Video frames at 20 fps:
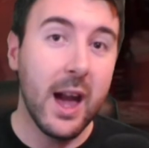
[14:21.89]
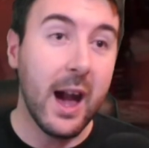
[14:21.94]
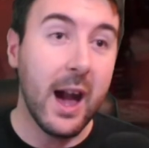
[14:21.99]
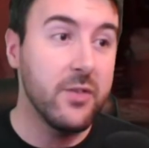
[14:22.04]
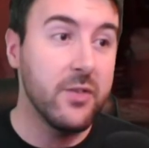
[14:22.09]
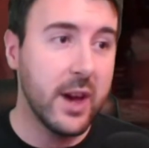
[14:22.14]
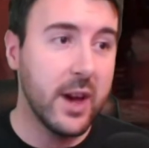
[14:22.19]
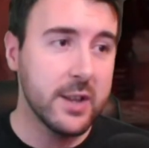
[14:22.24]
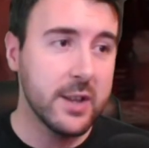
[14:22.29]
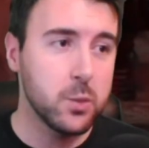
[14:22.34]

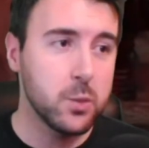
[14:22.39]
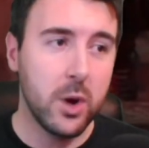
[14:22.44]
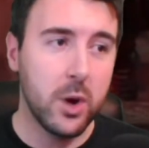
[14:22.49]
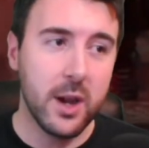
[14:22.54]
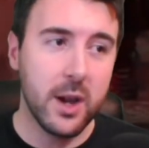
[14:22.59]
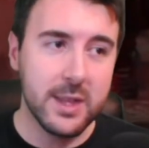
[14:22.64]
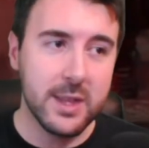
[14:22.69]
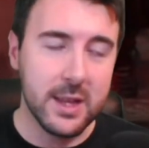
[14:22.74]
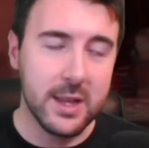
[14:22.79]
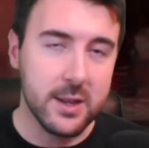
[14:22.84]
And that's
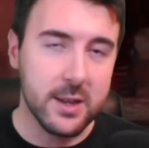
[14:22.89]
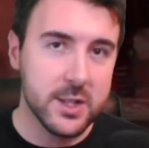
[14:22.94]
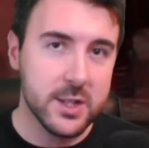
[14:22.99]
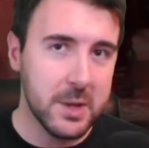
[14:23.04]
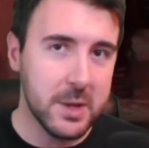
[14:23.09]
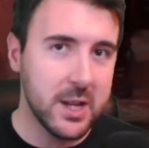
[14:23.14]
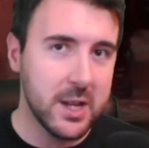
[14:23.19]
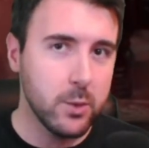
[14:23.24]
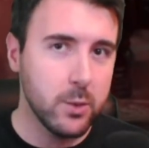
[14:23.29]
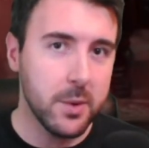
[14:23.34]
why I think
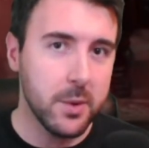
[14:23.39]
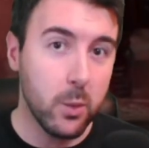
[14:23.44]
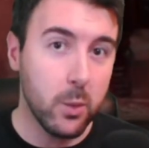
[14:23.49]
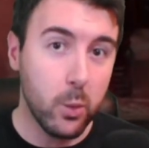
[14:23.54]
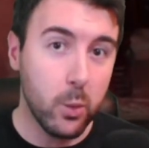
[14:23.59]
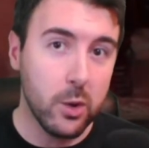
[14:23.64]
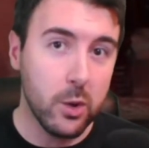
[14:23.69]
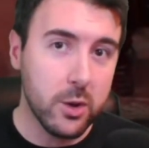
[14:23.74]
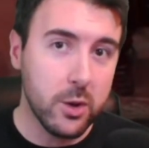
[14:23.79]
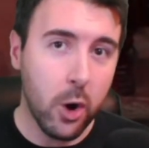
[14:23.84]
Spleen Ripper
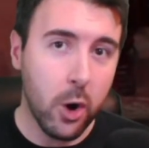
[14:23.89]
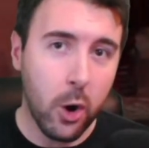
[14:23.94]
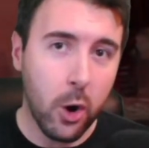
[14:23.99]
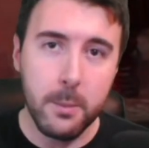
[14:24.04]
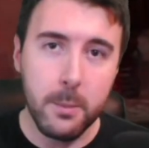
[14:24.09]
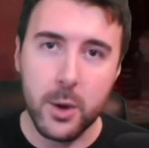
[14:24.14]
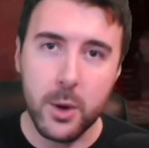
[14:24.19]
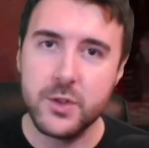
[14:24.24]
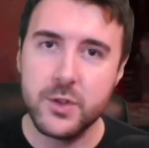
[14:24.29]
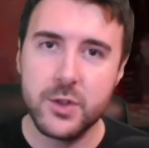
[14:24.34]
will
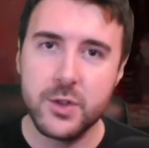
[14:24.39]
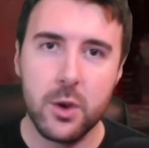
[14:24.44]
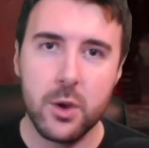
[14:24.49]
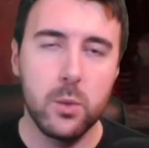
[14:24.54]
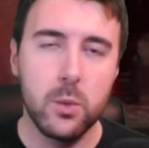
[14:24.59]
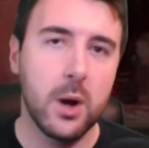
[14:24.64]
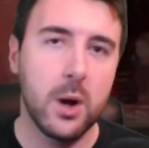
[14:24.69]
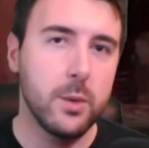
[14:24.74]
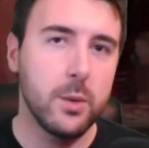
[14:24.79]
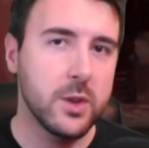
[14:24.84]
combo so
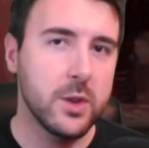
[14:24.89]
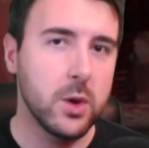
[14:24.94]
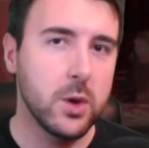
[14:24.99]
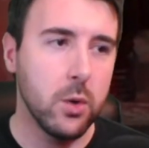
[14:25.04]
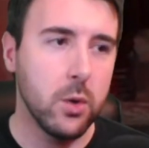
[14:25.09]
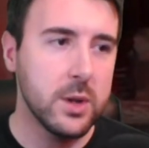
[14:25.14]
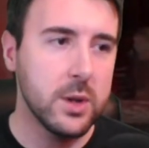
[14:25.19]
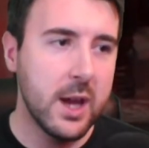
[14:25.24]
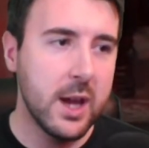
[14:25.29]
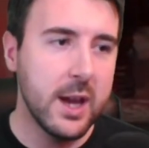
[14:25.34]
well with
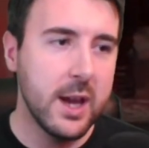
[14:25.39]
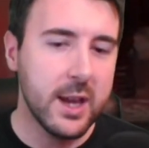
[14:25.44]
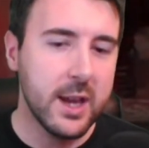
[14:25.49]
Khorne,